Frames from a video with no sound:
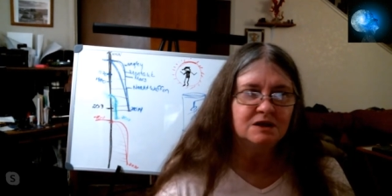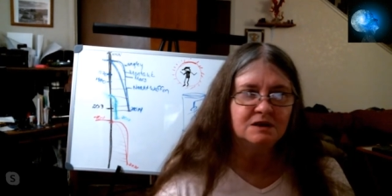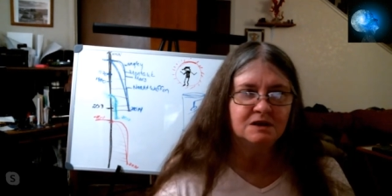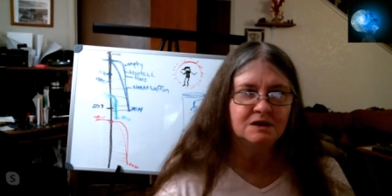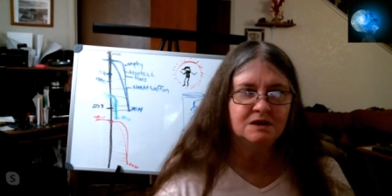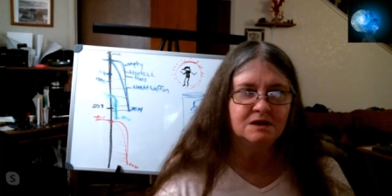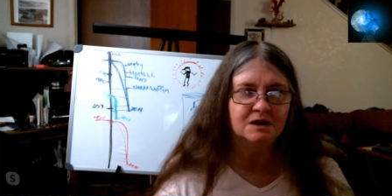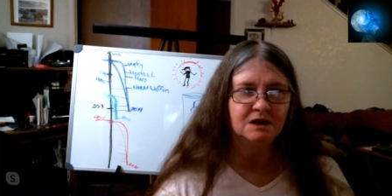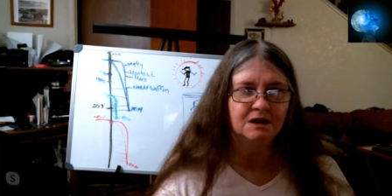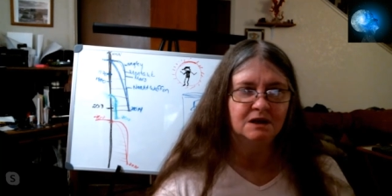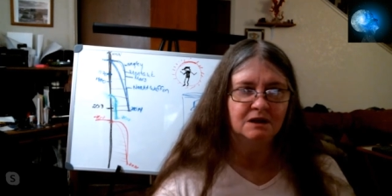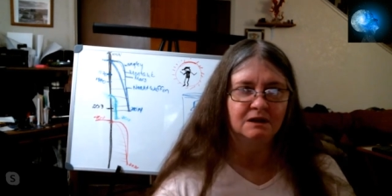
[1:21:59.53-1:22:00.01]

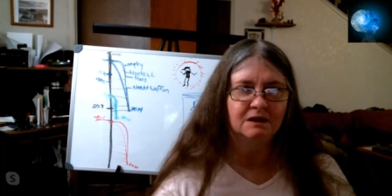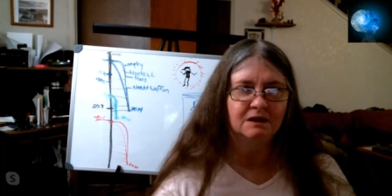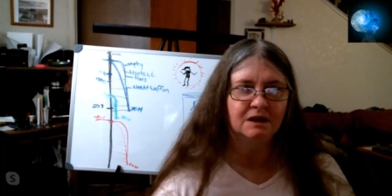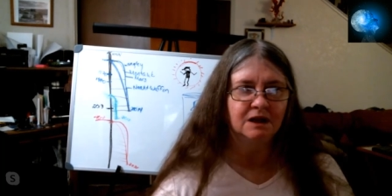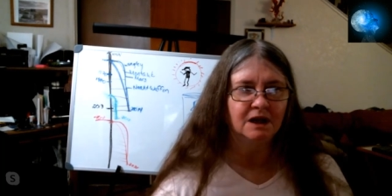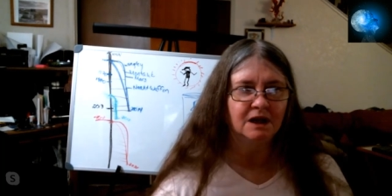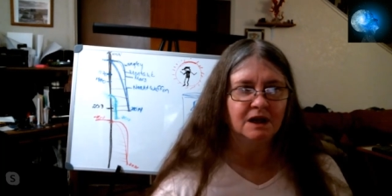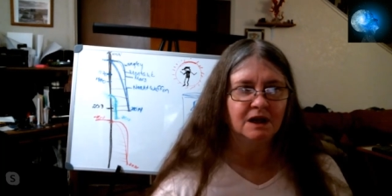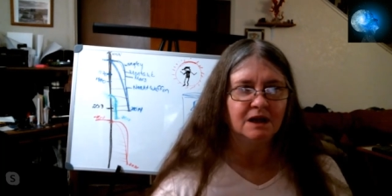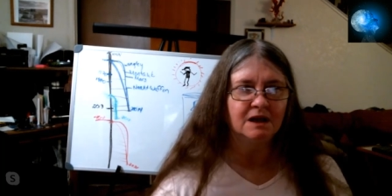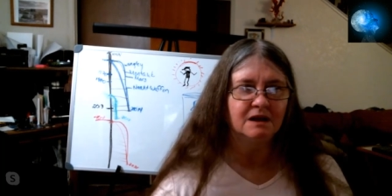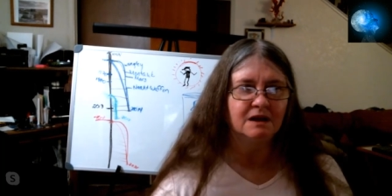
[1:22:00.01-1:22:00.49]
and she's
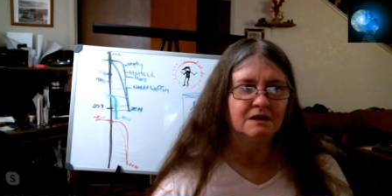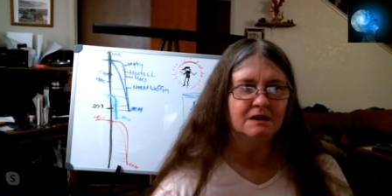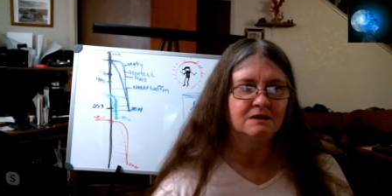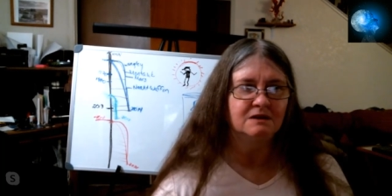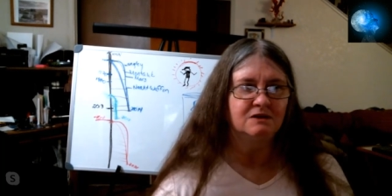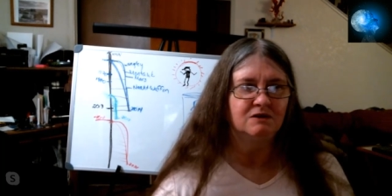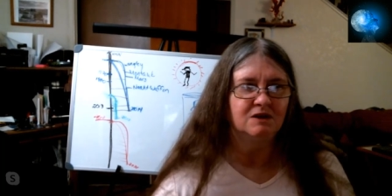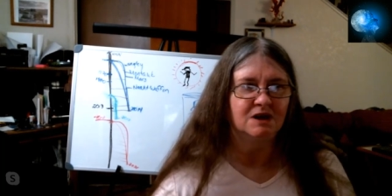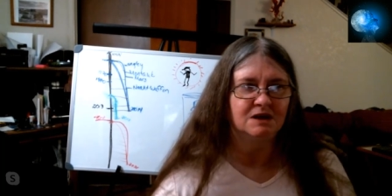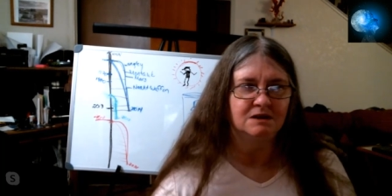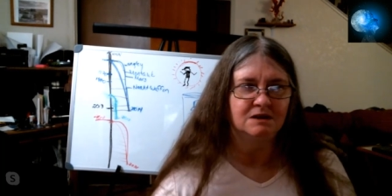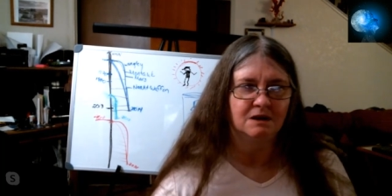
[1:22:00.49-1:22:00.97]
still
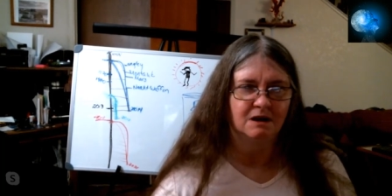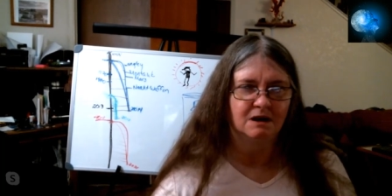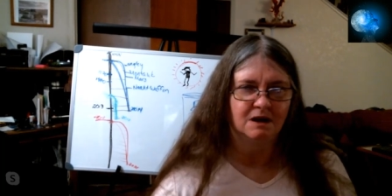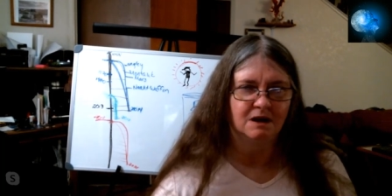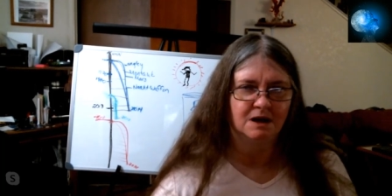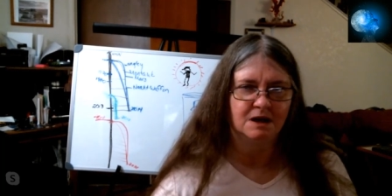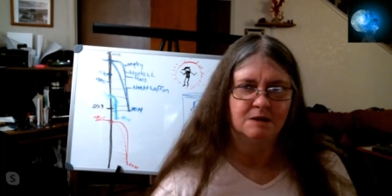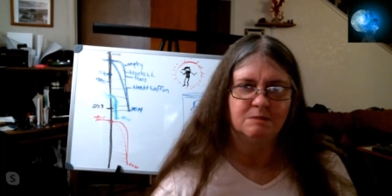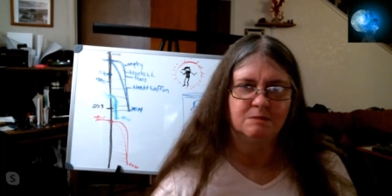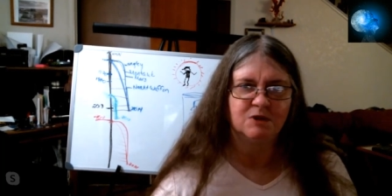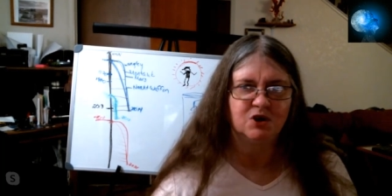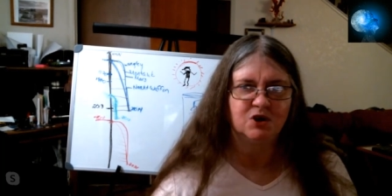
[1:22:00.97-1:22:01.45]
clinging
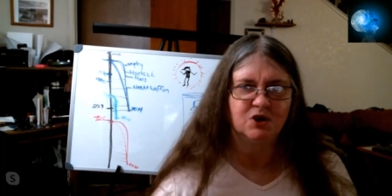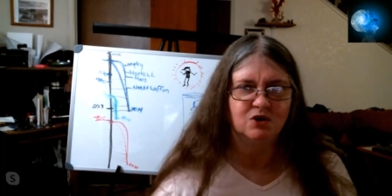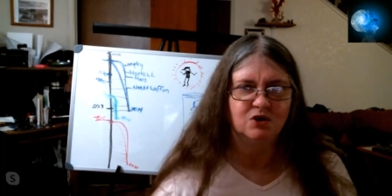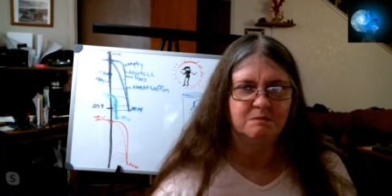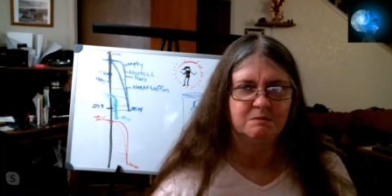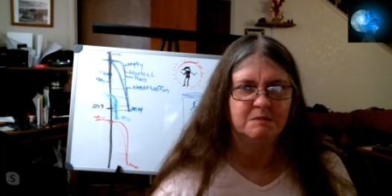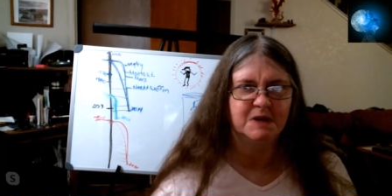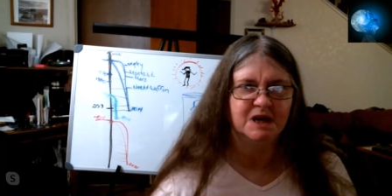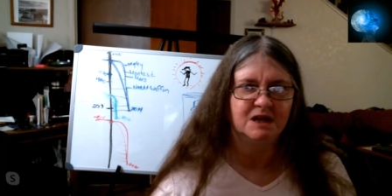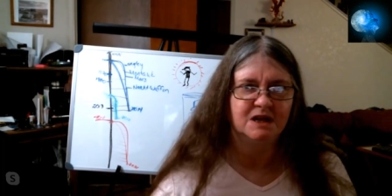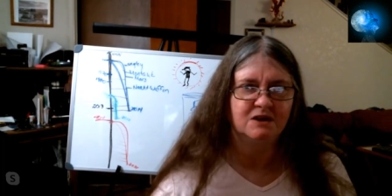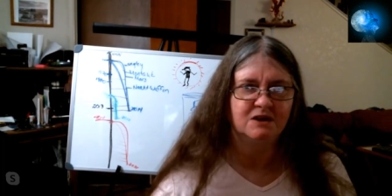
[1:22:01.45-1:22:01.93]
to this,
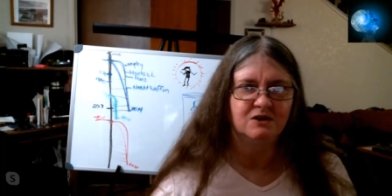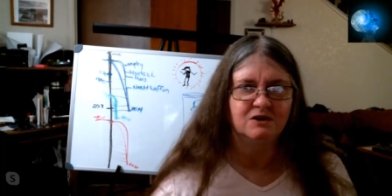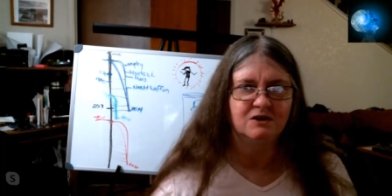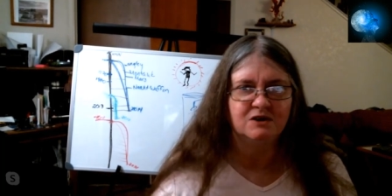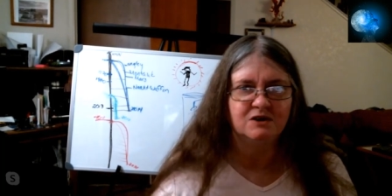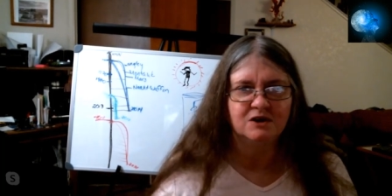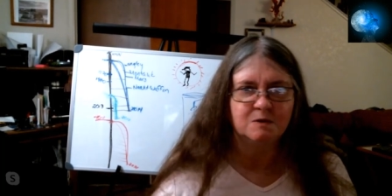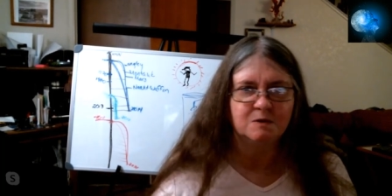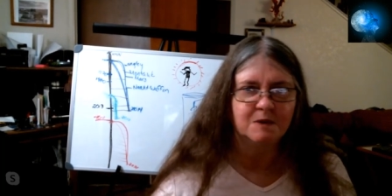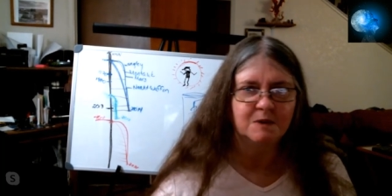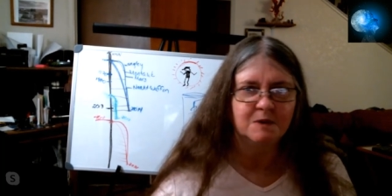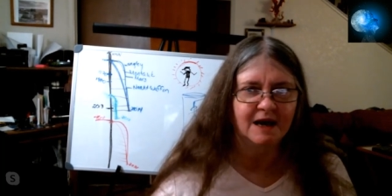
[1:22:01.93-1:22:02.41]
I'm your
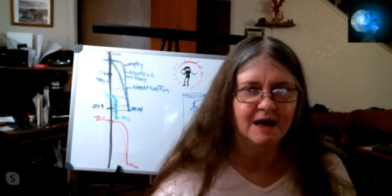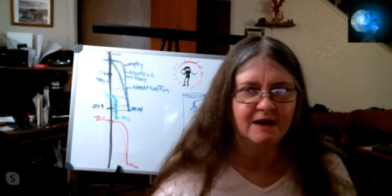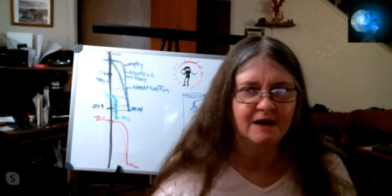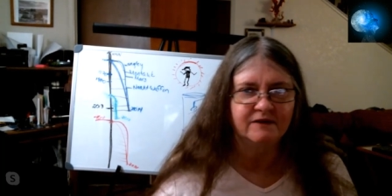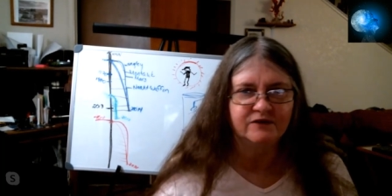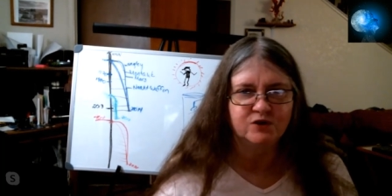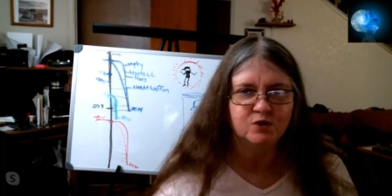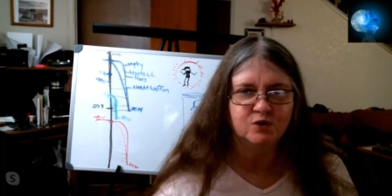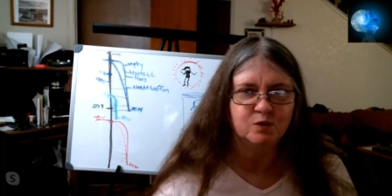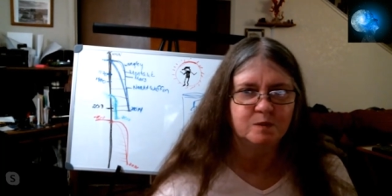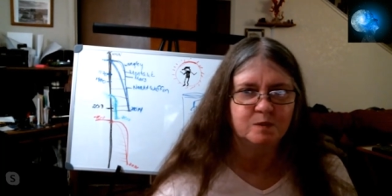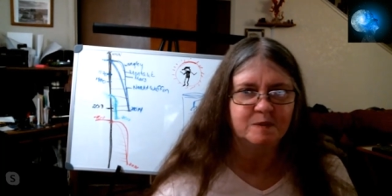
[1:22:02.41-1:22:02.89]
mother,
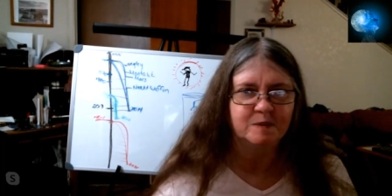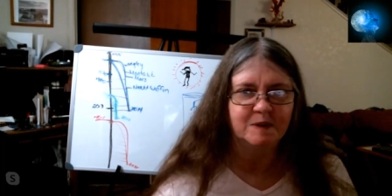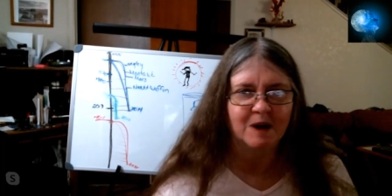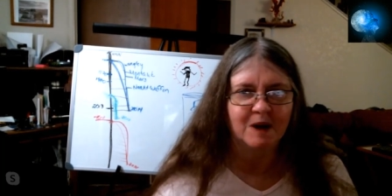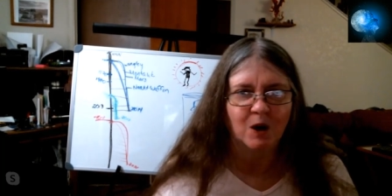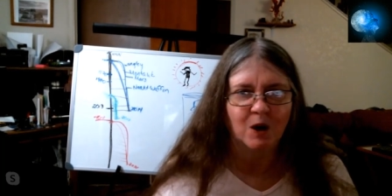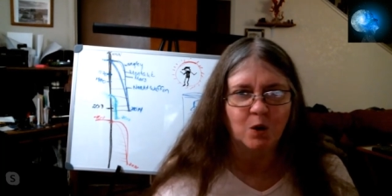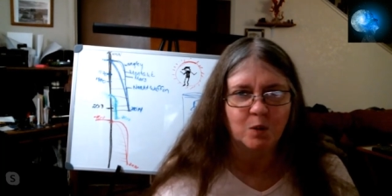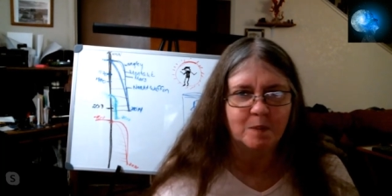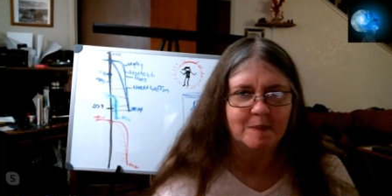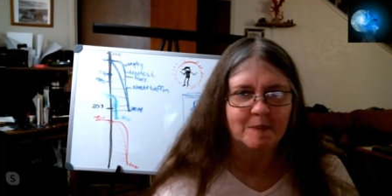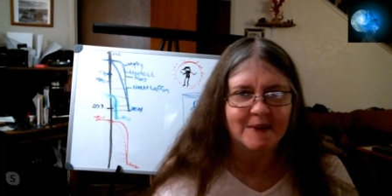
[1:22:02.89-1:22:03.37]
you
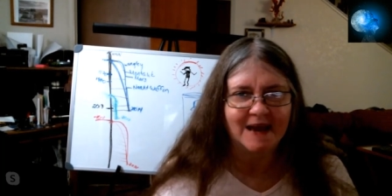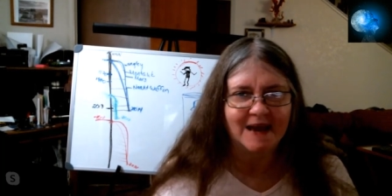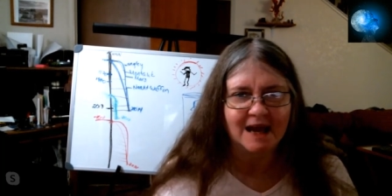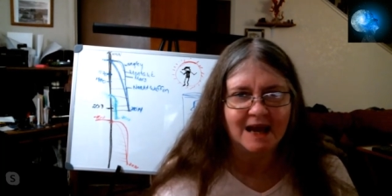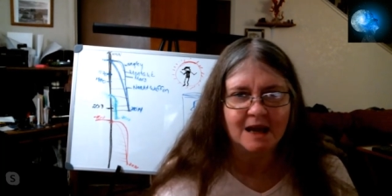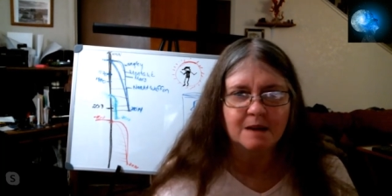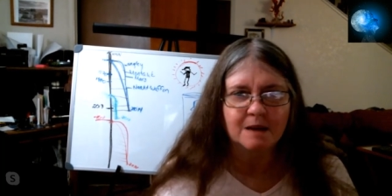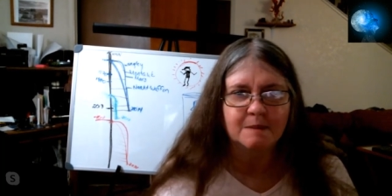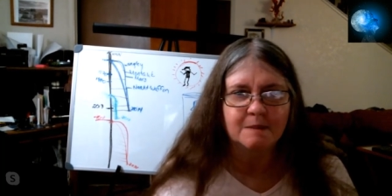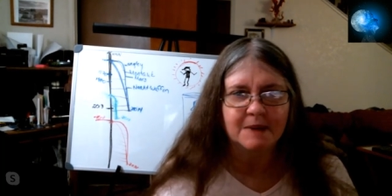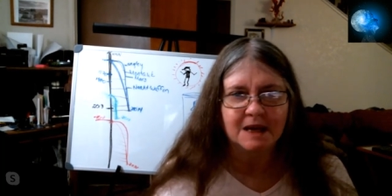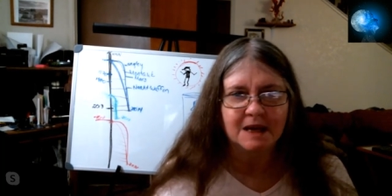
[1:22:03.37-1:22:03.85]
have to
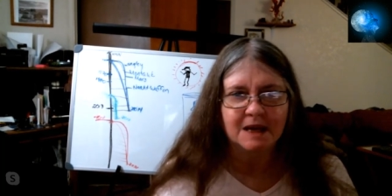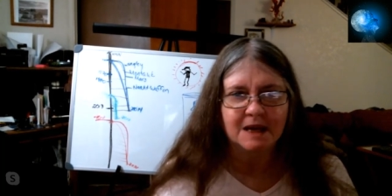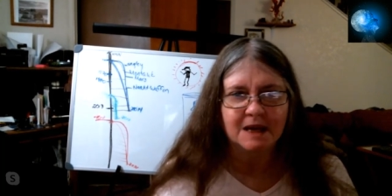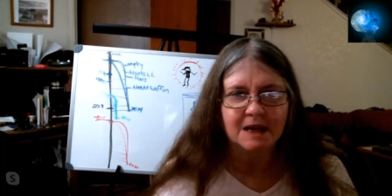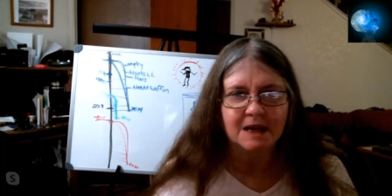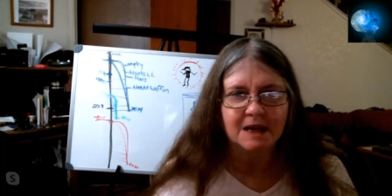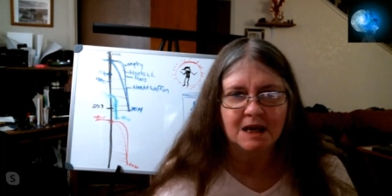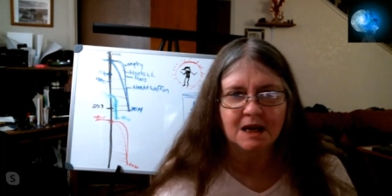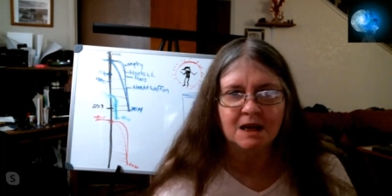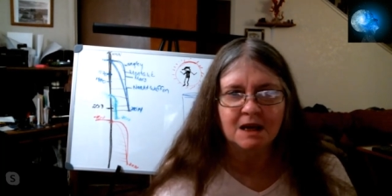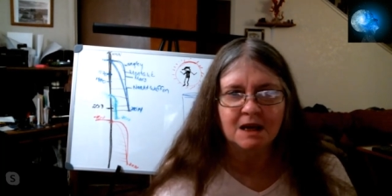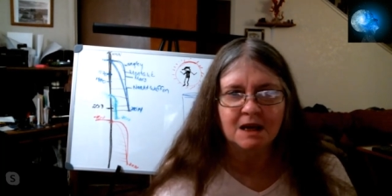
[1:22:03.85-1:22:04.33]

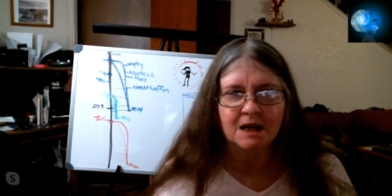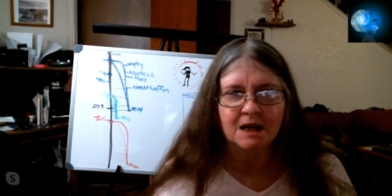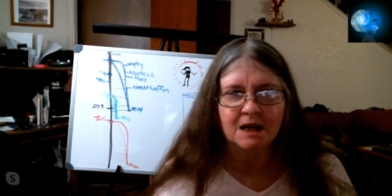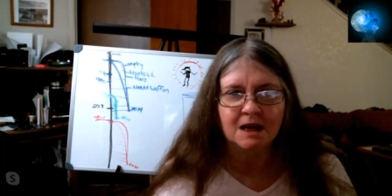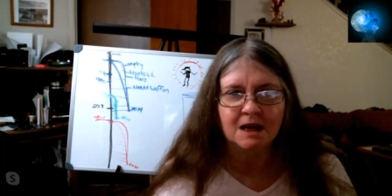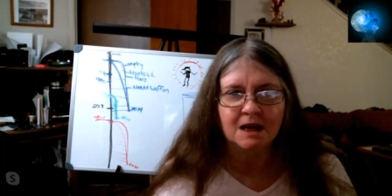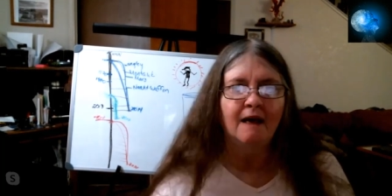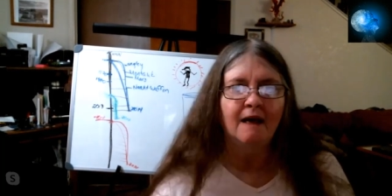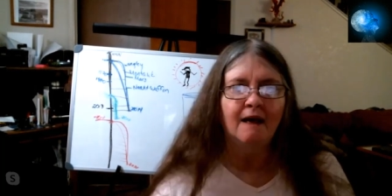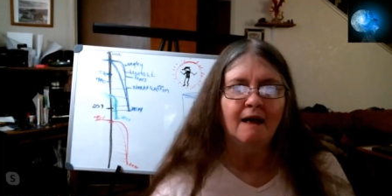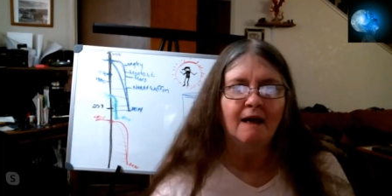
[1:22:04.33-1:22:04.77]
obey me.